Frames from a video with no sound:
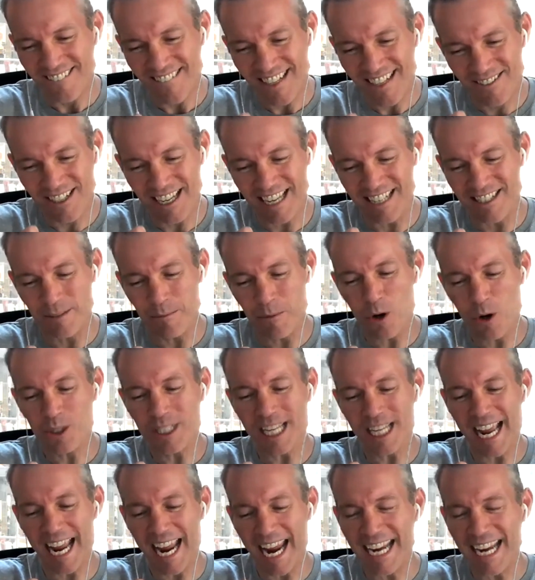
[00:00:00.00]
in the most
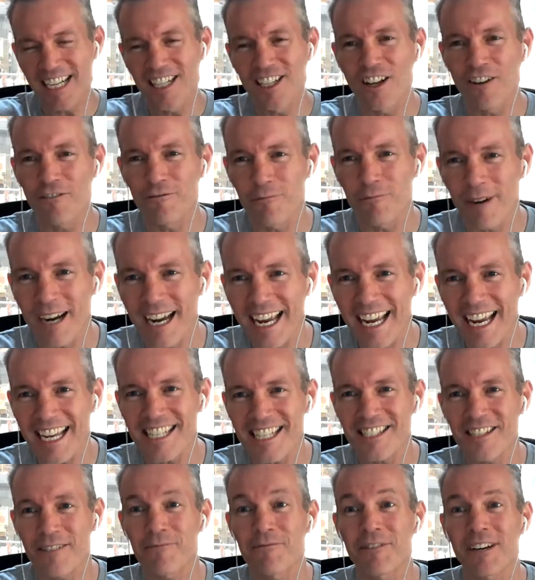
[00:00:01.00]
anal of
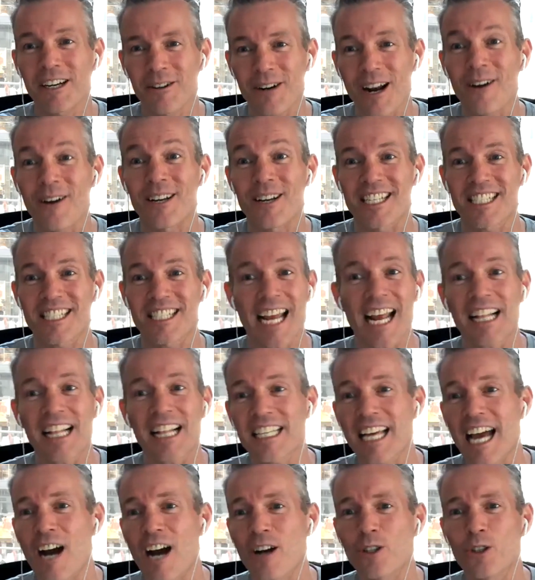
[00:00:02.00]
ways, figuring out exactly
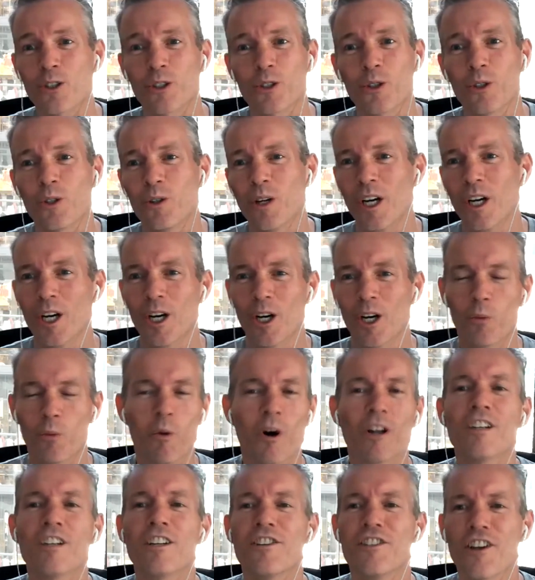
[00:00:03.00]
how to do
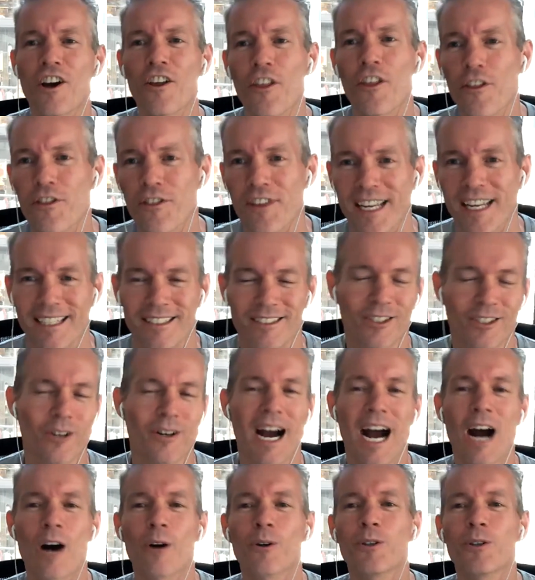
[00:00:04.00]
one or the other thing. You know,
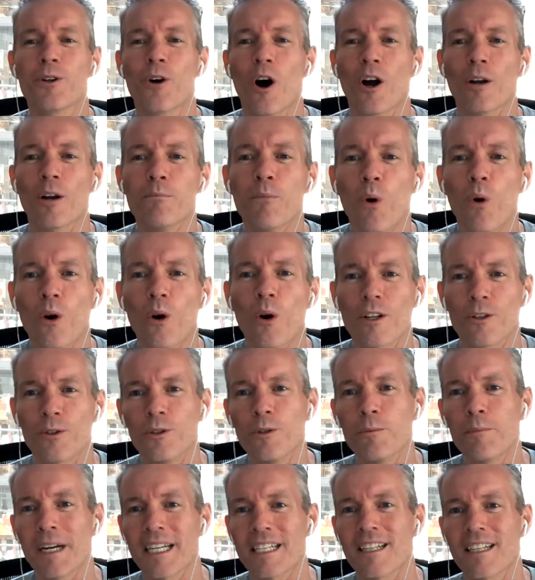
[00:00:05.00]
how do you onboard a new
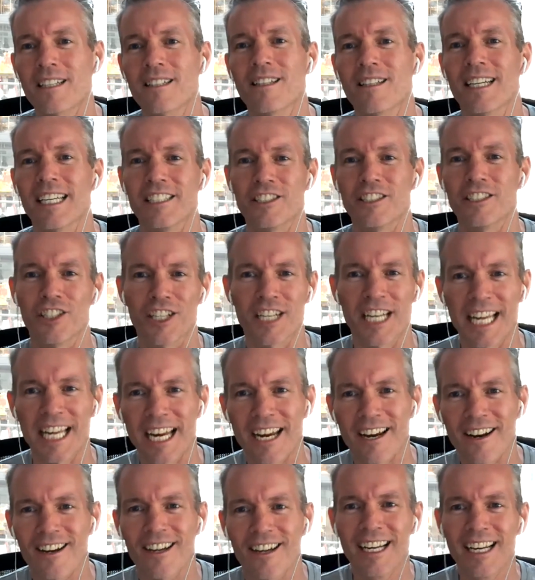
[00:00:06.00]
particular
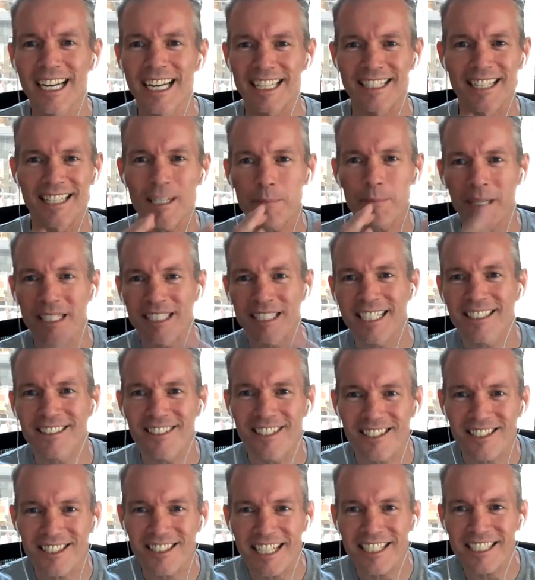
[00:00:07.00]
engineer in this particular
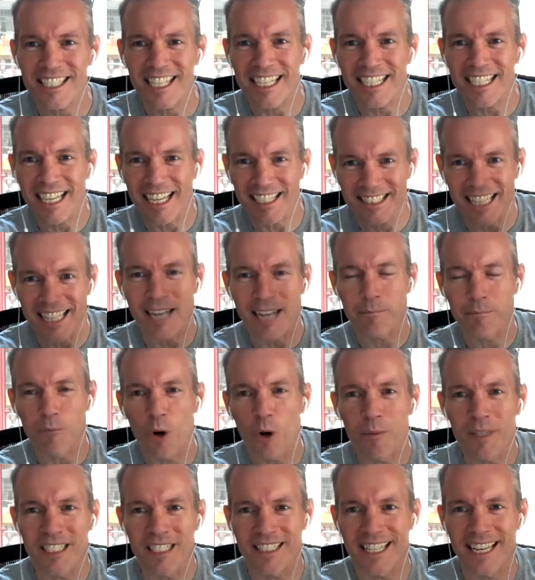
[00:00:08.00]
setting at that
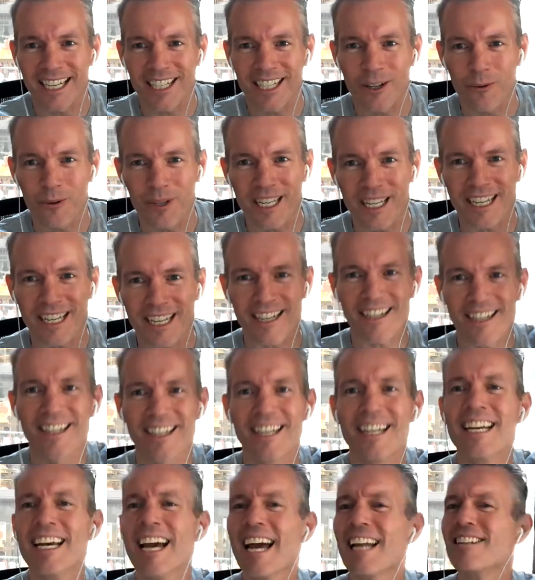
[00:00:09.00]
moment in their career?
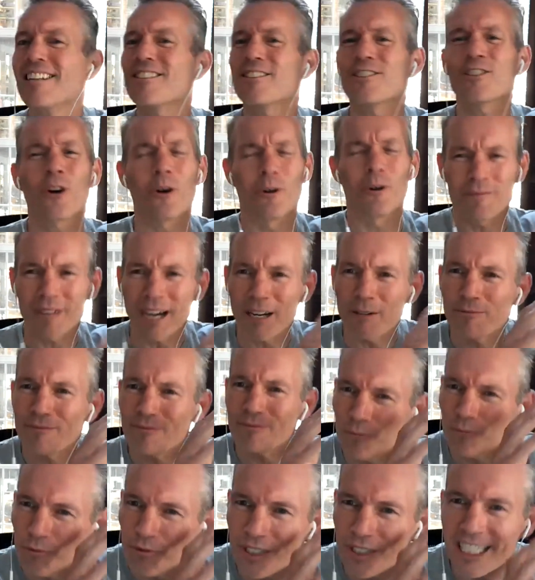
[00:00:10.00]
And, you know, I
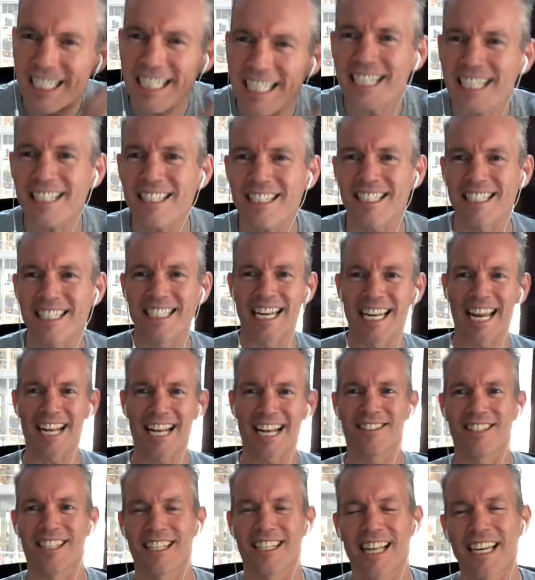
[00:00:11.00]
really
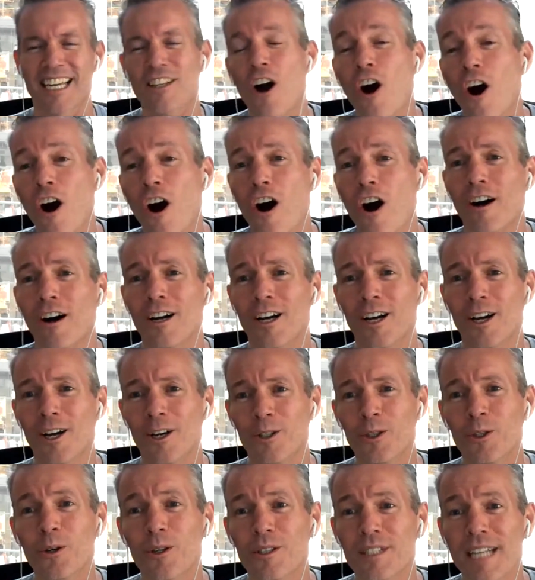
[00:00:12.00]
nailed it. Like, oh,
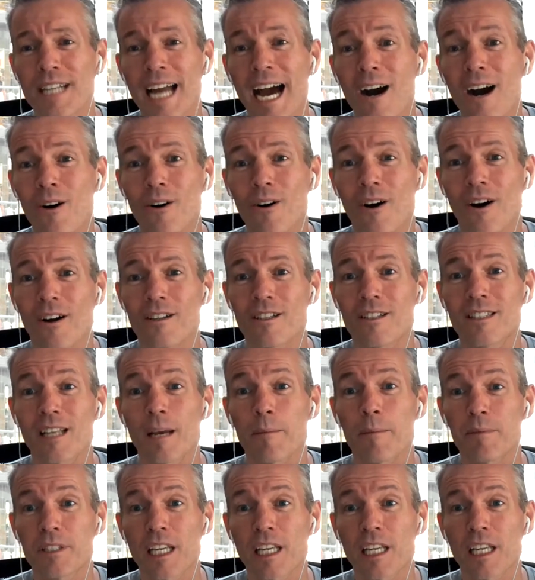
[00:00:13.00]
you are now on step
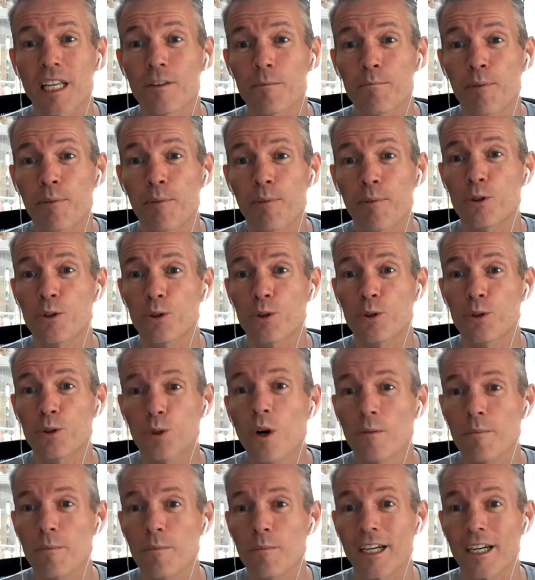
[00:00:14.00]
7.2
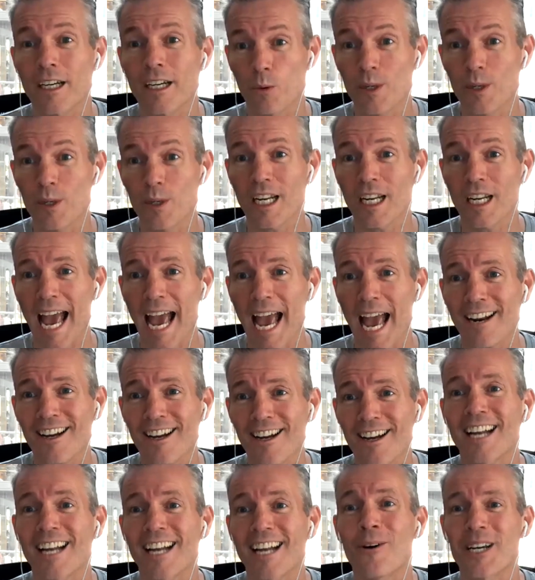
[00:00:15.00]
on my career ladder.
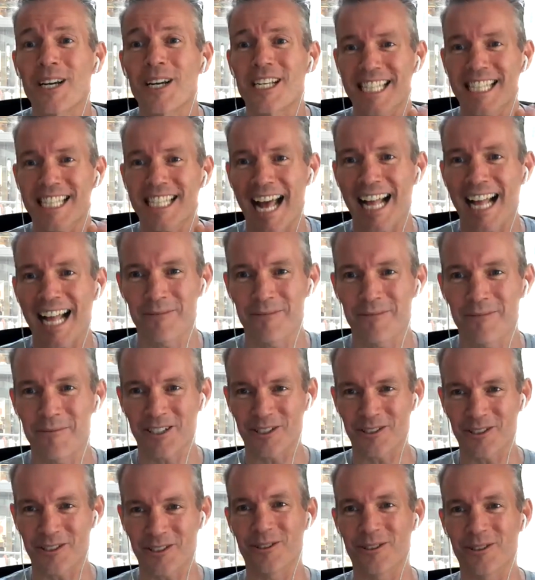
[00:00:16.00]
I know exactly what
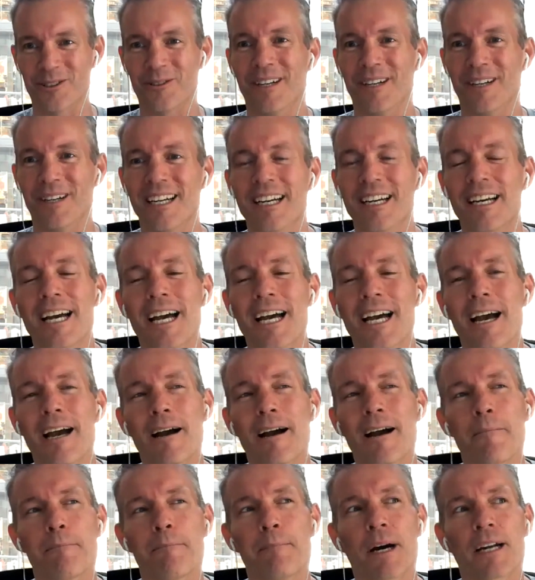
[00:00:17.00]
to do.
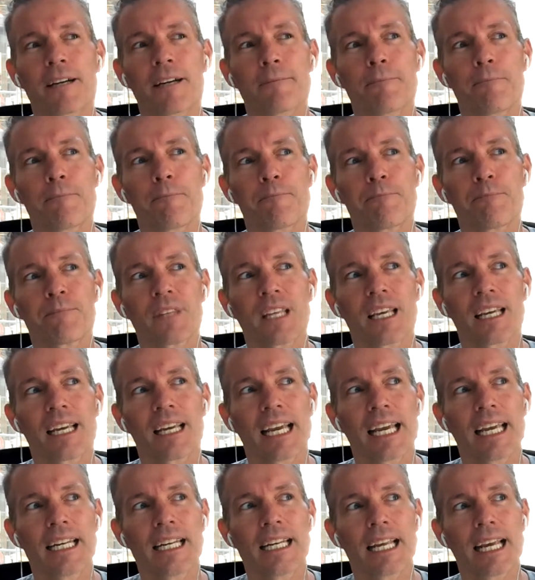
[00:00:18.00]
But
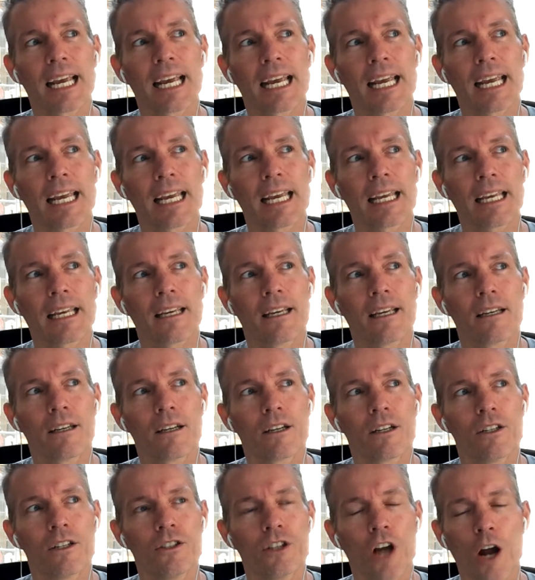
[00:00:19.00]
in a
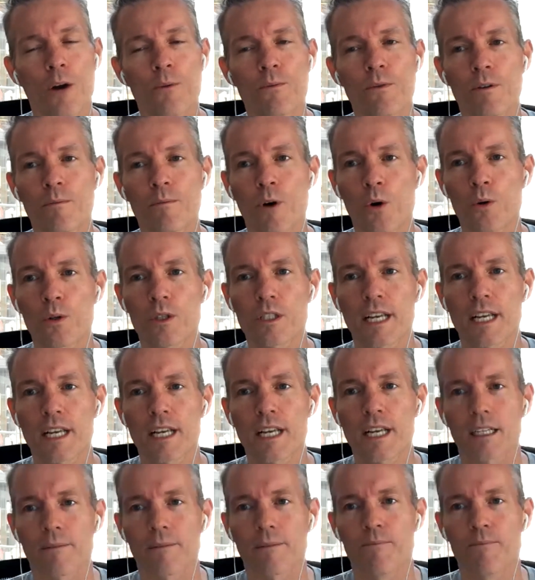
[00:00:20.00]
non-remote setting,